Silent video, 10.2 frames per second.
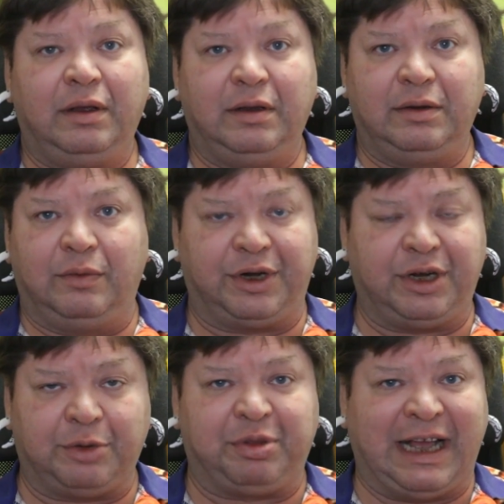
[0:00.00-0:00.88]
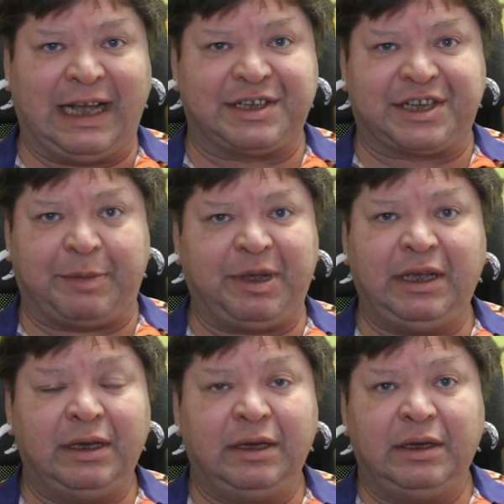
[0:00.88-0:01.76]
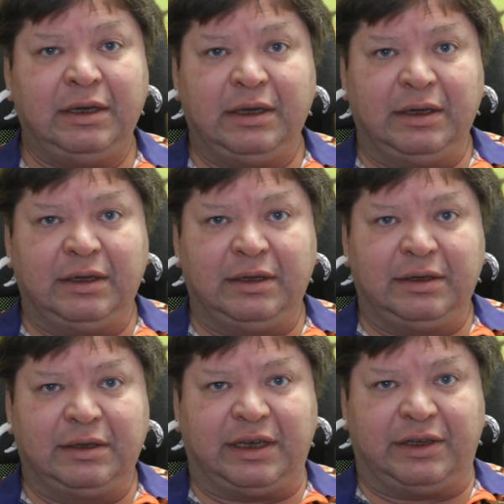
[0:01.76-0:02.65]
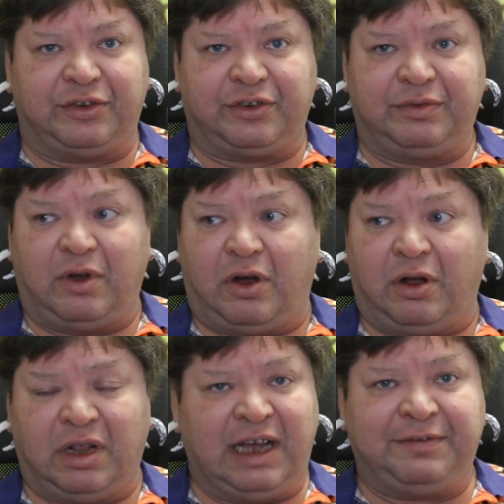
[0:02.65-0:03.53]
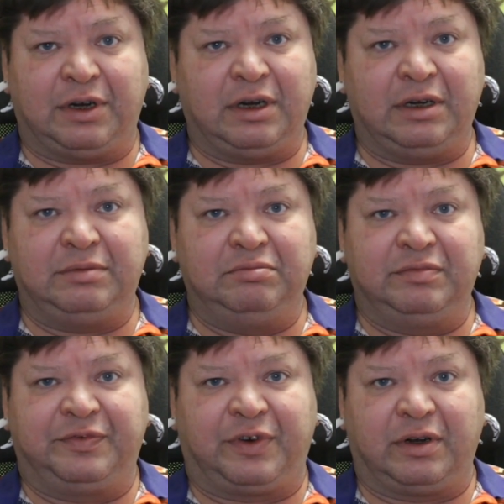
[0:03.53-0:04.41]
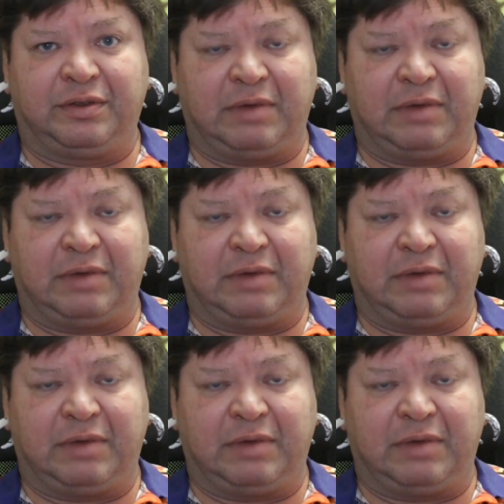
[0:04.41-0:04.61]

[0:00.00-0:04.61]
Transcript: What are your plans, Skippy? Because all I've heard for,